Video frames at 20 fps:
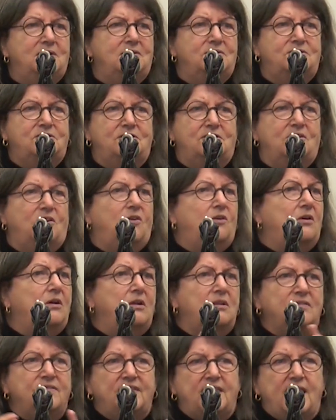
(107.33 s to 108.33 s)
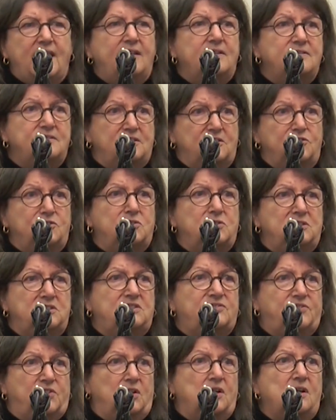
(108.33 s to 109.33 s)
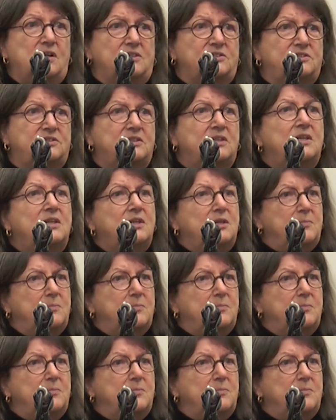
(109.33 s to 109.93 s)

and to all of that has increased for us,